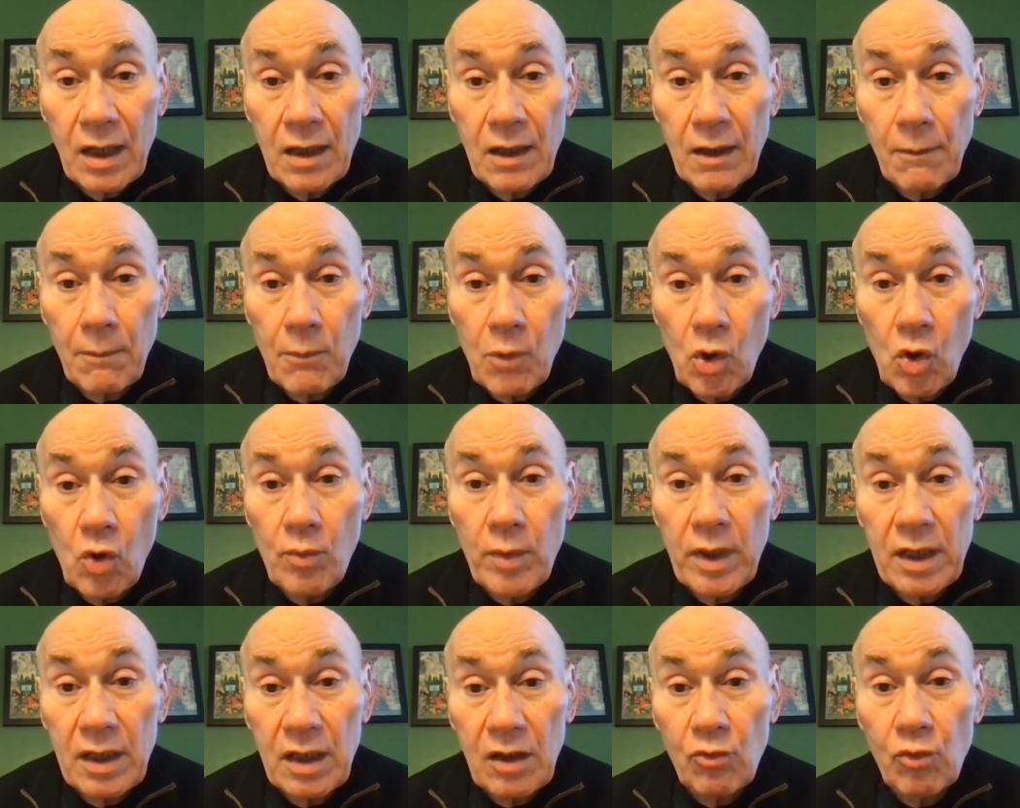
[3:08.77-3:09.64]
in a
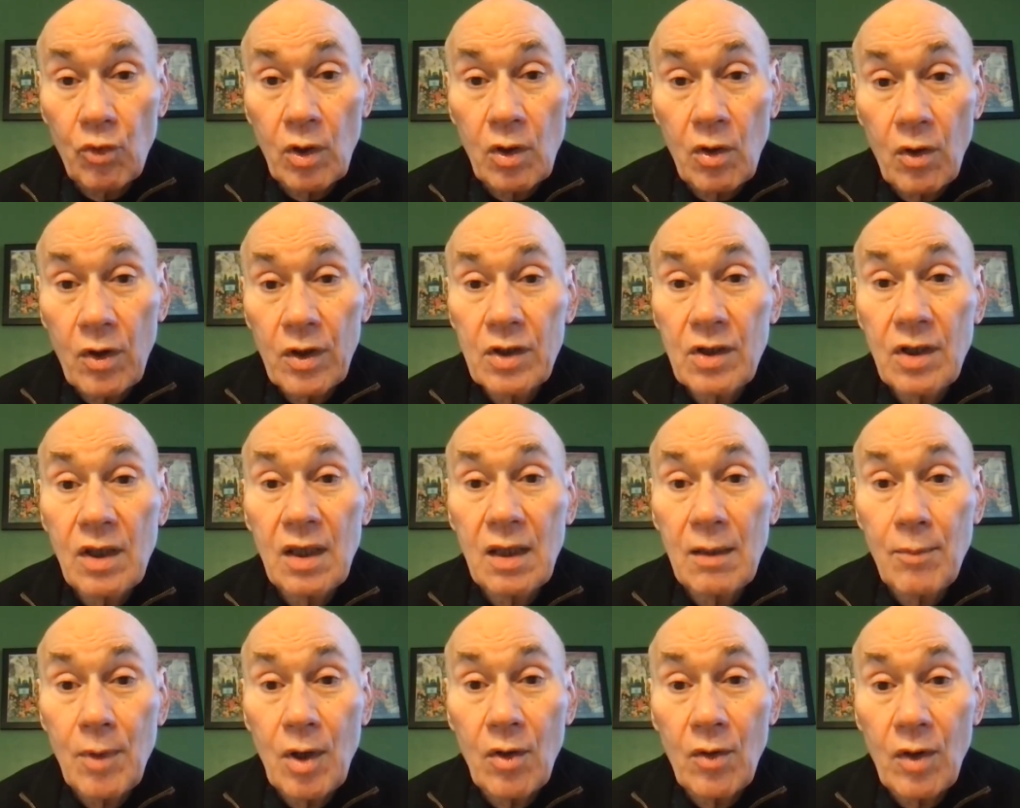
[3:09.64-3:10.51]
moment in regard to
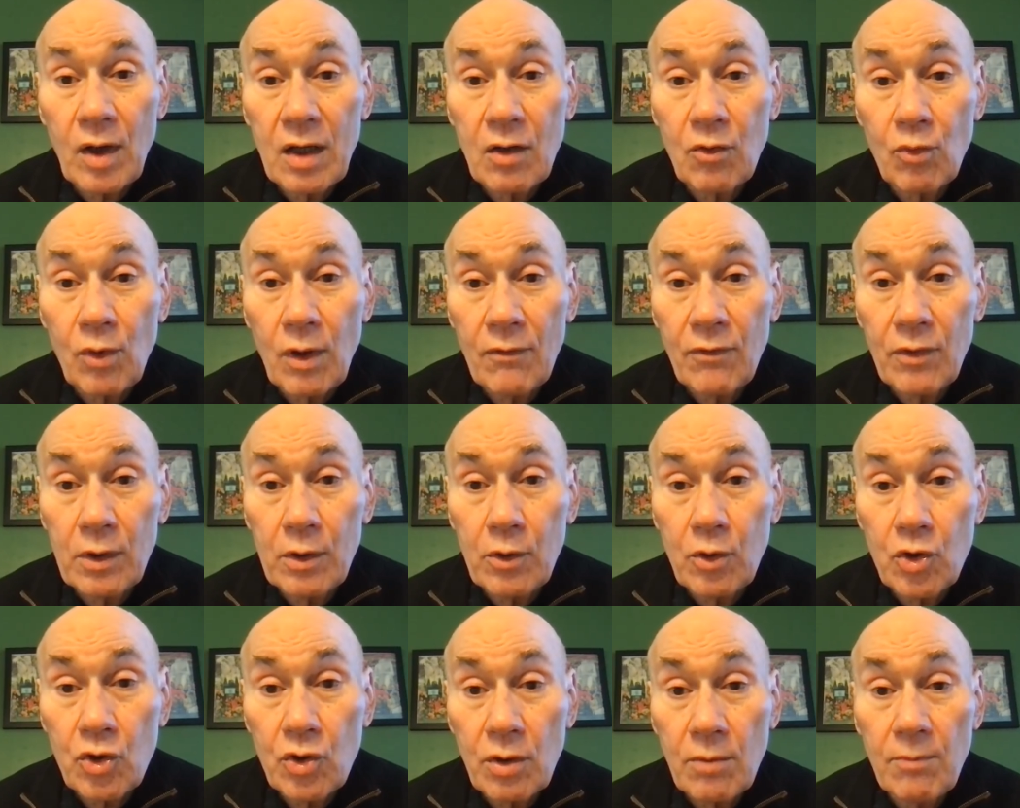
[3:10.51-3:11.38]
the American
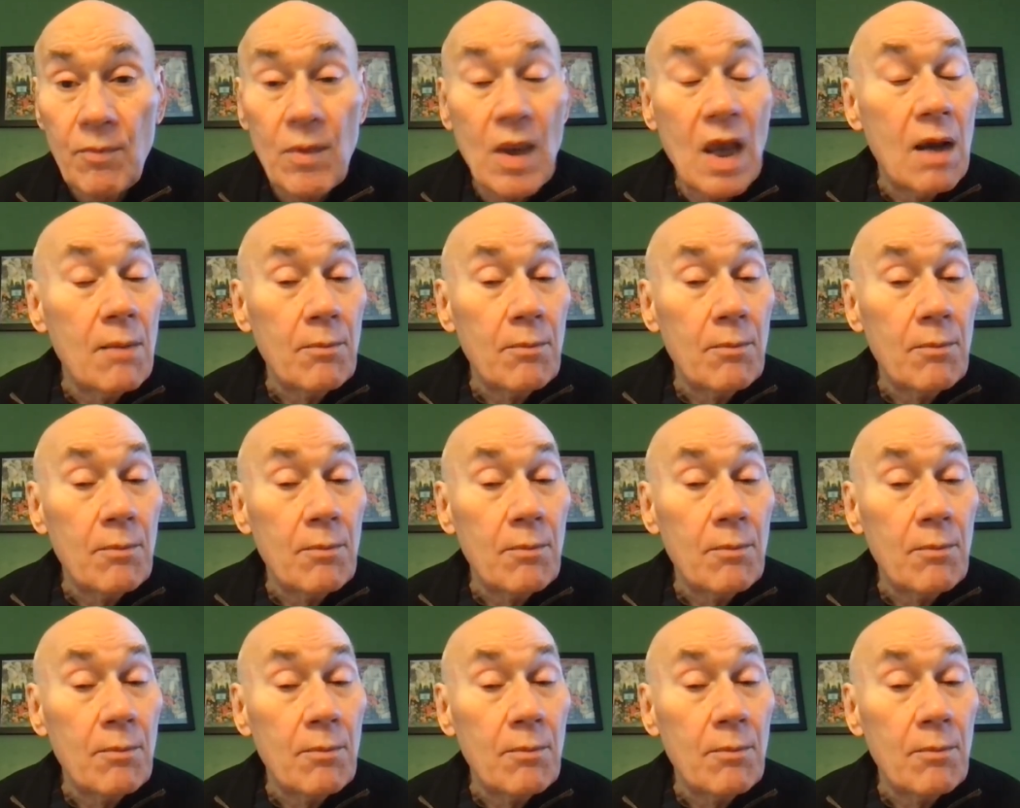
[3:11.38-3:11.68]
Revolution,